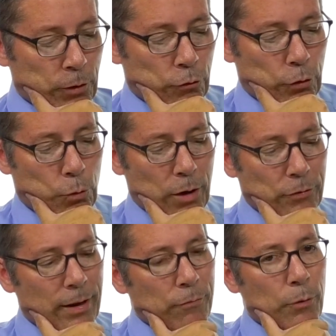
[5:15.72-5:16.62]
So you
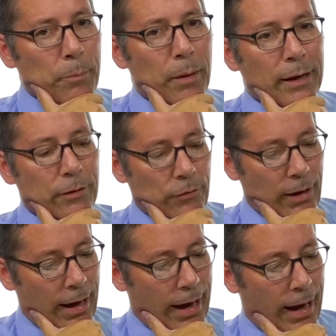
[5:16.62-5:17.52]
cross the F1 mice,
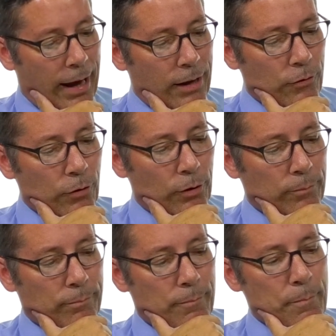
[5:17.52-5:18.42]
and
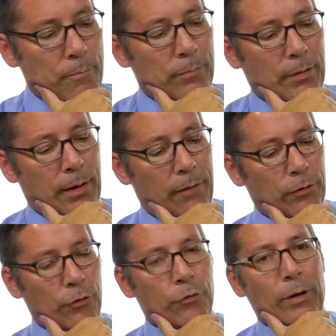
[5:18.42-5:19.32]
I've
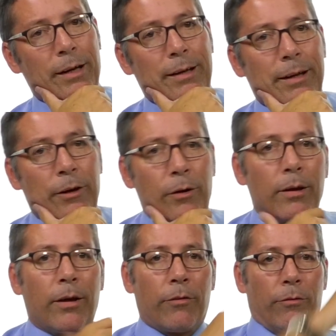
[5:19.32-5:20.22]
illustrated
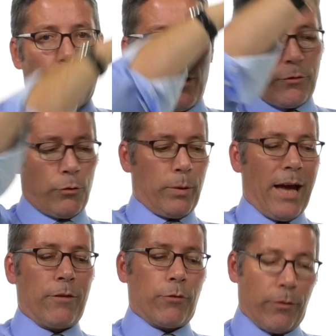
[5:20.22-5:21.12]
here the crosses we had.